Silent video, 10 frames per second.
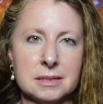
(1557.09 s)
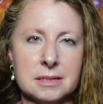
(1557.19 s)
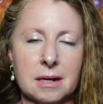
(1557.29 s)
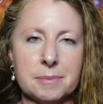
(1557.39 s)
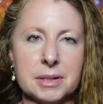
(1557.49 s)

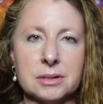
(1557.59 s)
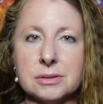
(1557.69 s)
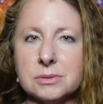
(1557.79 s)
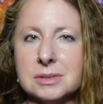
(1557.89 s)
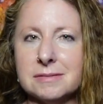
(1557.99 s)
and tapping
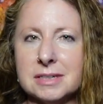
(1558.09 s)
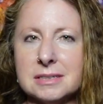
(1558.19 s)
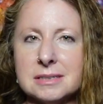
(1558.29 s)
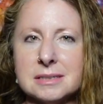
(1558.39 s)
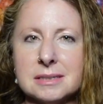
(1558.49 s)
on those
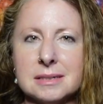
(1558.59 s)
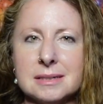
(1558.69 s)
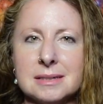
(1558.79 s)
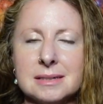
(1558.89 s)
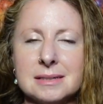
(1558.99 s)
events
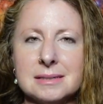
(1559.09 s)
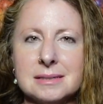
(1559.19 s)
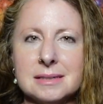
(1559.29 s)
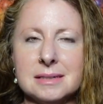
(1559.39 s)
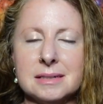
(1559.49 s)
and
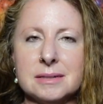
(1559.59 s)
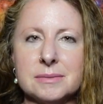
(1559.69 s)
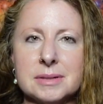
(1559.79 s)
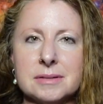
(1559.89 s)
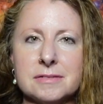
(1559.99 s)

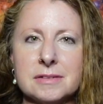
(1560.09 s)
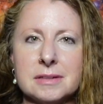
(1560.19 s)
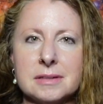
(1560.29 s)
getting rid of